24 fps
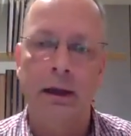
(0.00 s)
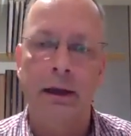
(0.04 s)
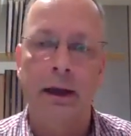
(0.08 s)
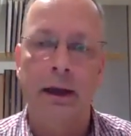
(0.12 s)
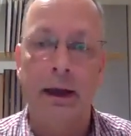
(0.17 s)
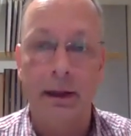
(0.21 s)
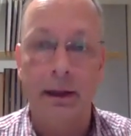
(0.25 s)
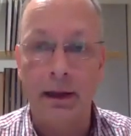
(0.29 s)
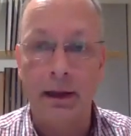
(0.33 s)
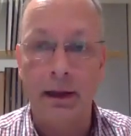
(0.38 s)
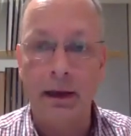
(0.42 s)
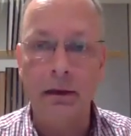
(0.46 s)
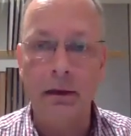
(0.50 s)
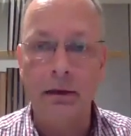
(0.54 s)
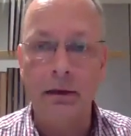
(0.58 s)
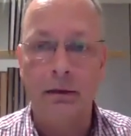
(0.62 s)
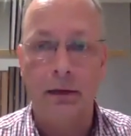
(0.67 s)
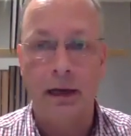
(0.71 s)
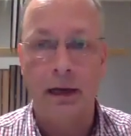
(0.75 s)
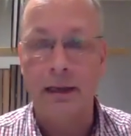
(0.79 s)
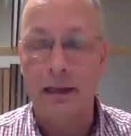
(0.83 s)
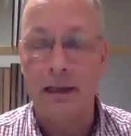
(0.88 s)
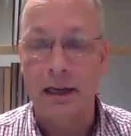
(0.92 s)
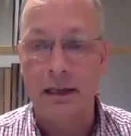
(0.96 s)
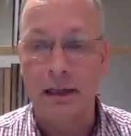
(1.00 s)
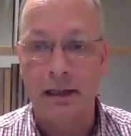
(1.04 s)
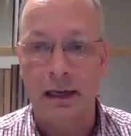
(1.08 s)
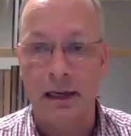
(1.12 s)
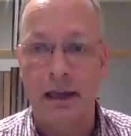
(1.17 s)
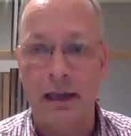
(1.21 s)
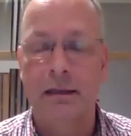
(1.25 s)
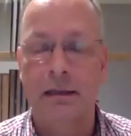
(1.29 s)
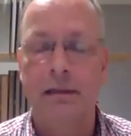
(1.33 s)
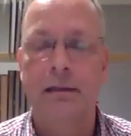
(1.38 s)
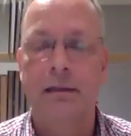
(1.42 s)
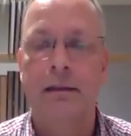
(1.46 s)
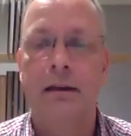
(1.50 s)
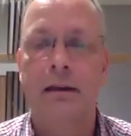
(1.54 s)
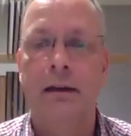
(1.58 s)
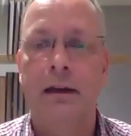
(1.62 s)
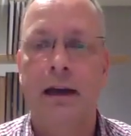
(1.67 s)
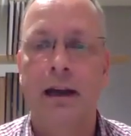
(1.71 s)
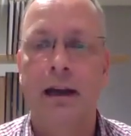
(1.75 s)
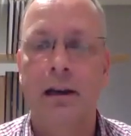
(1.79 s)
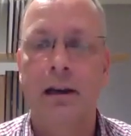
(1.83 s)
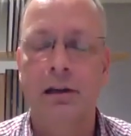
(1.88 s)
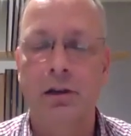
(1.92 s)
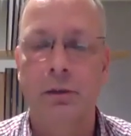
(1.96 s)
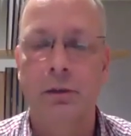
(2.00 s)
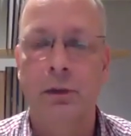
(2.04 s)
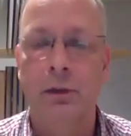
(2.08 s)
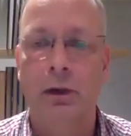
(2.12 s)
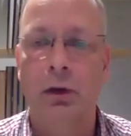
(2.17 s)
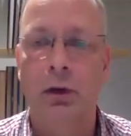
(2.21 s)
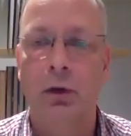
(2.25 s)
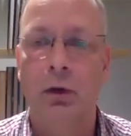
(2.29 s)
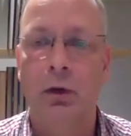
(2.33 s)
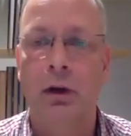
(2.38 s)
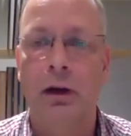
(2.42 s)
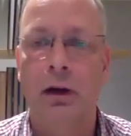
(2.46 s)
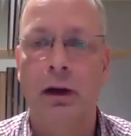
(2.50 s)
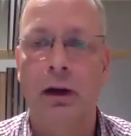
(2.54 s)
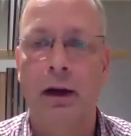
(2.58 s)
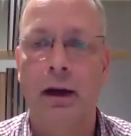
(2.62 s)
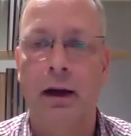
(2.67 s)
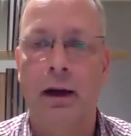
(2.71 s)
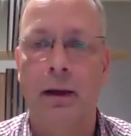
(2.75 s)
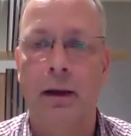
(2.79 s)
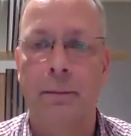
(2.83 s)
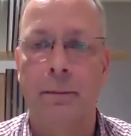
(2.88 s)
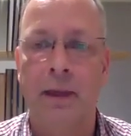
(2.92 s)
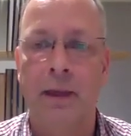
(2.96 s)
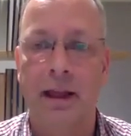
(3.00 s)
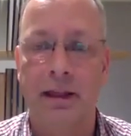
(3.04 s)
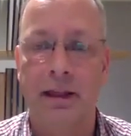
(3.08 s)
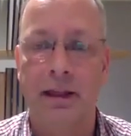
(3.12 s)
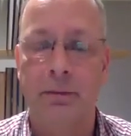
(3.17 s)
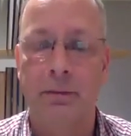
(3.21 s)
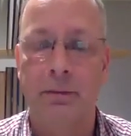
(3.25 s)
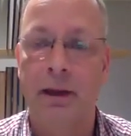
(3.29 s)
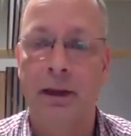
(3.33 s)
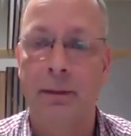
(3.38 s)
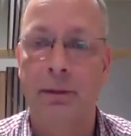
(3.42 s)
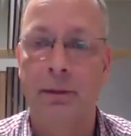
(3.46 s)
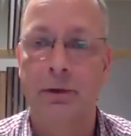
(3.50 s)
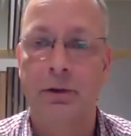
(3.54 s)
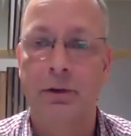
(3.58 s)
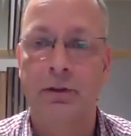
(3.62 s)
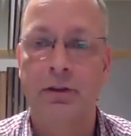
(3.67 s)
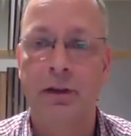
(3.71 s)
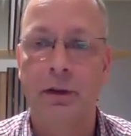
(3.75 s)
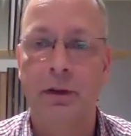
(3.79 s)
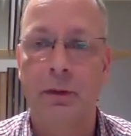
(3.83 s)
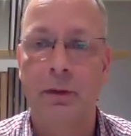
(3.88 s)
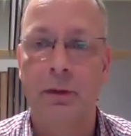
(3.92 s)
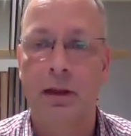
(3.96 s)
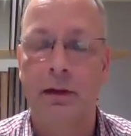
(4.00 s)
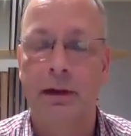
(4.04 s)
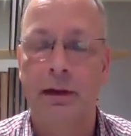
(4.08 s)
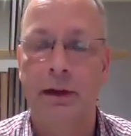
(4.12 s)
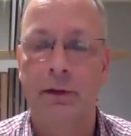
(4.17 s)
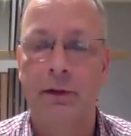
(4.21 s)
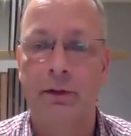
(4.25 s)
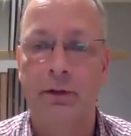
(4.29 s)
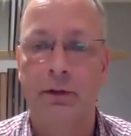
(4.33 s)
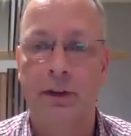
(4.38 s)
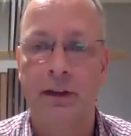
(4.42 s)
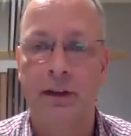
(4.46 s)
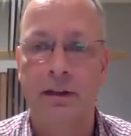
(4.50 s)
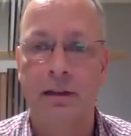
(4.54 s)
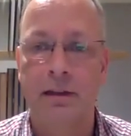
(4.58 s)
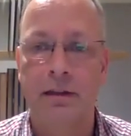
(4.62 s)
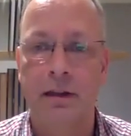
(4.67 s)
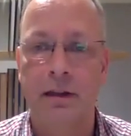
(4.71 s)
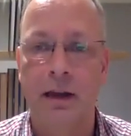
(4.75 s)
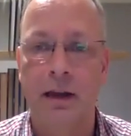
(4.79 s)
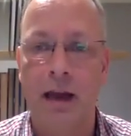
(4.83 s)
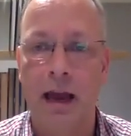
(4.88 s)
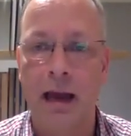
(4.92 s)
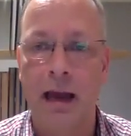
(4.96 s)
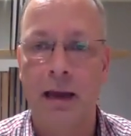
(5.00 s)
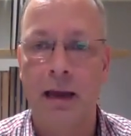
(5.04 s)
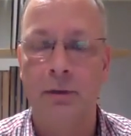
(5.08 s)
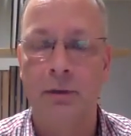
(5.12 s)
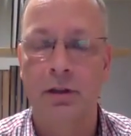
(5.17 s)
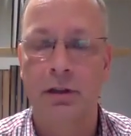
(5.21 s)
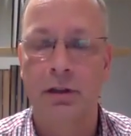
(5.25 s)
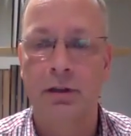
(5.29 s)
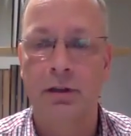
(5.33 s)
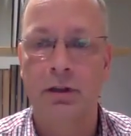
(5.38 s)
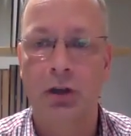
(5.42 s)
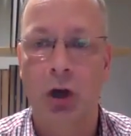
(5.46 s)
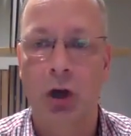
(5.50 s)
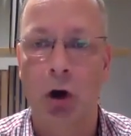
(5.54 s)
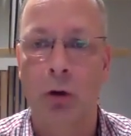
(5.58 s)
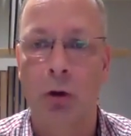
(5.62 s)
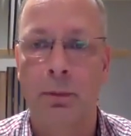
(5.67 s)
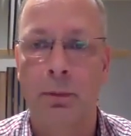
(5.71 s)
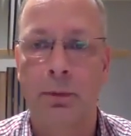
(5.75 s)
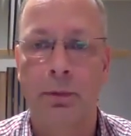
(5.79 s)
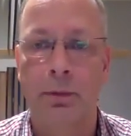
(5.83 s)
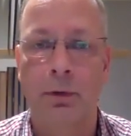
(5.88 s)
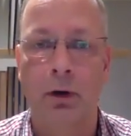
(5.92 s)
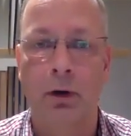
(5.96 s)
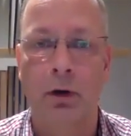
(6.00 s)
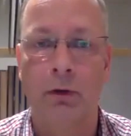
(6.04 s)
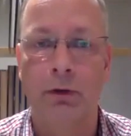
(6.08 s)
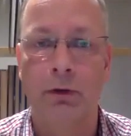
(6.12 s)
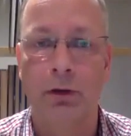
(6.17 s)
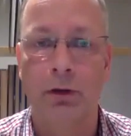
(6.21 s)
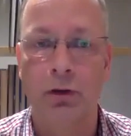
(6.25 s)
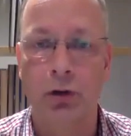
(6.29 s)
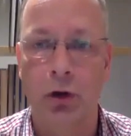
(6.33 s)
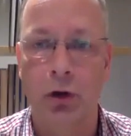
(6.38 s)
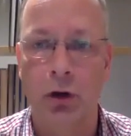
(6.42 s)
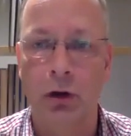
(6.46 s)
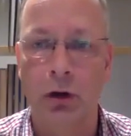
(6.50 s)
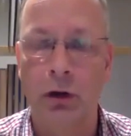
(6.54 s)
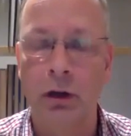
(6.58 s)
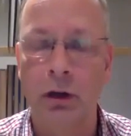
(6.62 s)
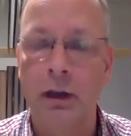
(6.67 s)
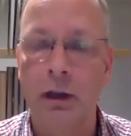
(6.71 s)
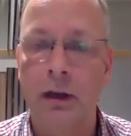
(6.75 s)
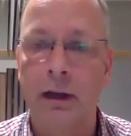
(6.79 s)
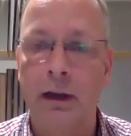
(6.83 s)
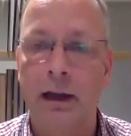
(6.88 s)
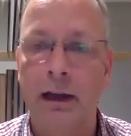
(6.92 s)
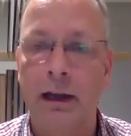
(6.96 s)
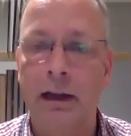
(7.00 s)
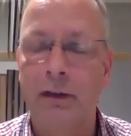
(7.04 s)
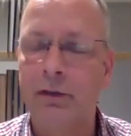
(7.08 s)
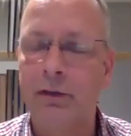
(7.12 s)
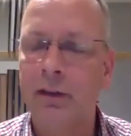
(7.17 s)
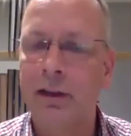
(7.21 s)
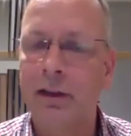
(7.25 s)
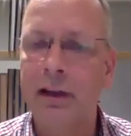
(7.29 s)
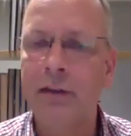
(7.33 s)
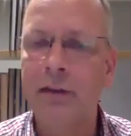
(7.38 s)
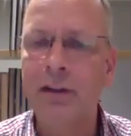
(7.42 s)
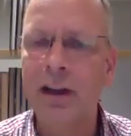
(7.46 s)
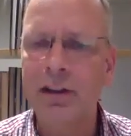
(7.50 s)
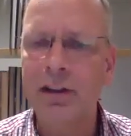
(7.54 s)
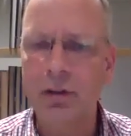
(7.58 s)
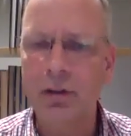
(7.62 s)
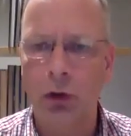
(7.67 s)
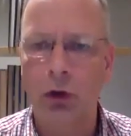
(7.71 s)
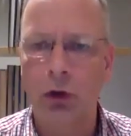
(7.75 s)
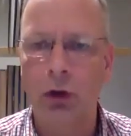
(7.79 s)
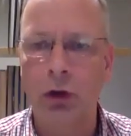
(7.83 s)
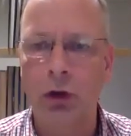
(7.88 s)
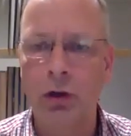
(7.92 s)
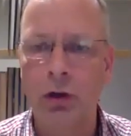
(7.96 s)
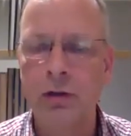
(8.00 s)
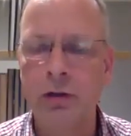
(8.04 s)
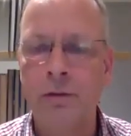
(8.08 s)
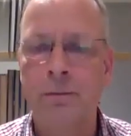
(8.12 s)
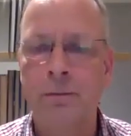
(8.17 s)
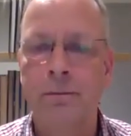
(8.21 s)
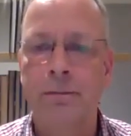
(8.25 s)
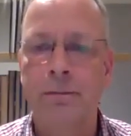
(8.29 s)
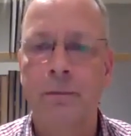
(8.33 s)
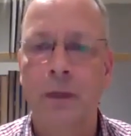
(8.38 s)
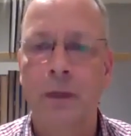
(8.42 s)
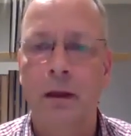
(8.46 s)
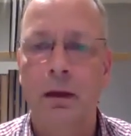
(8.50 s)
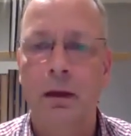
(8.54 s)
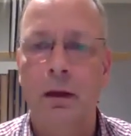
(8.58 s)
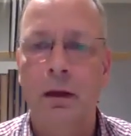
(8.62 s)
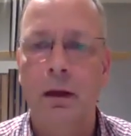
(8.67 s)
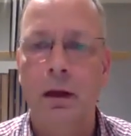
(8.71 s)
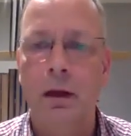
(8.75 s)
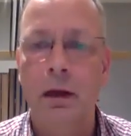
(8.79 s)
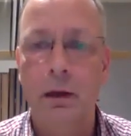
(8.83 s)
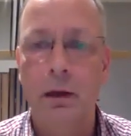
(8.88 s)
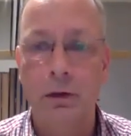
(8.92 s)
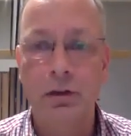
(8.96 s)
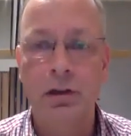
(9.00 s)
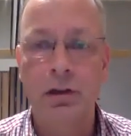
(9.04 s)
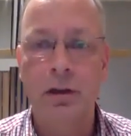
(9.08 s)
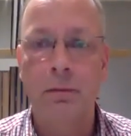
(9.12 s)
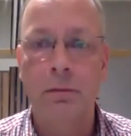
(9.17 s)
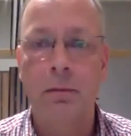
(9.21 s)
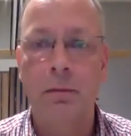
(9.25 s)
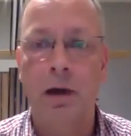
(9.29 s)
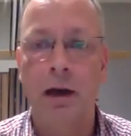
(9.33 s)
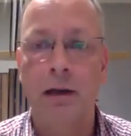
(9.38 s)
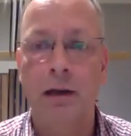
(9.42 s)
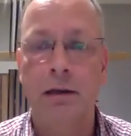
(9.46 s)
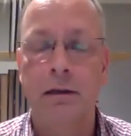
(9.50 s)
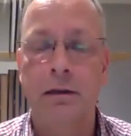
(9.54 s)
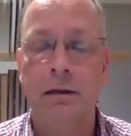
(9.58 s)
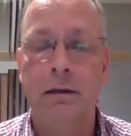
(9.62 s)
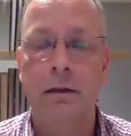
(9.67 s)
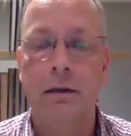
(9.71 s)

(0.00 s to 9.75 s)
And then, as I said, the editor will look at the paper to see whether it fits the aims and scope of the journal. And if that's all good, he or she might